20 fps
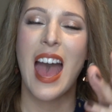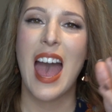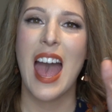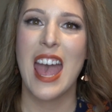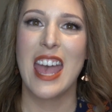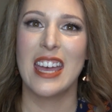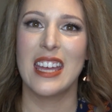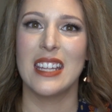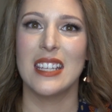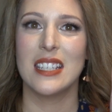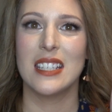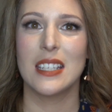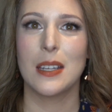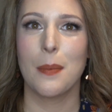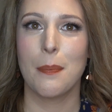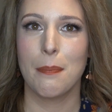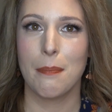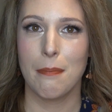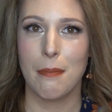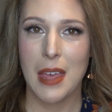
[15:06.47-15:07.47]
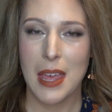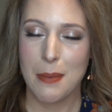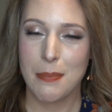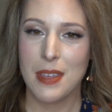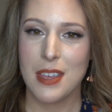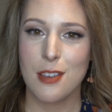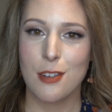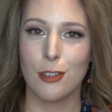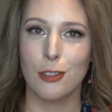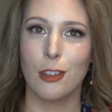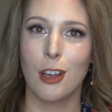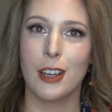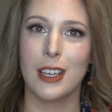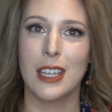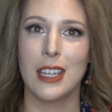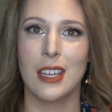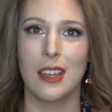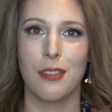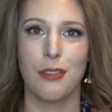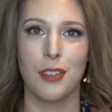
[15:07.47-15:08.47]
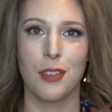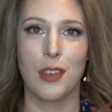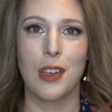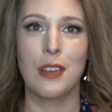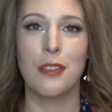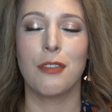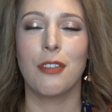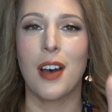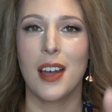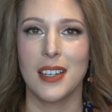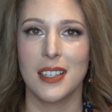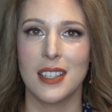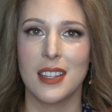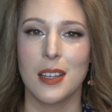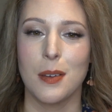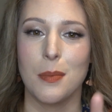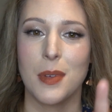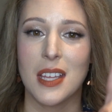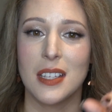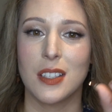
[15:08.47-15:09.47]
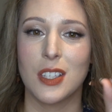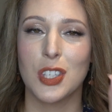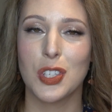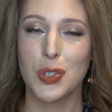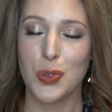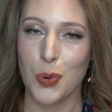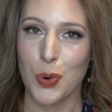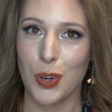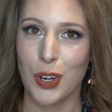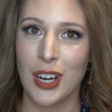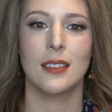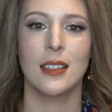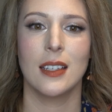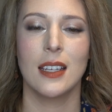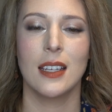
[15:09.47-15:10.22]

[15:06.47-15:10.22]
and maybe you're lucky if you can find them in store.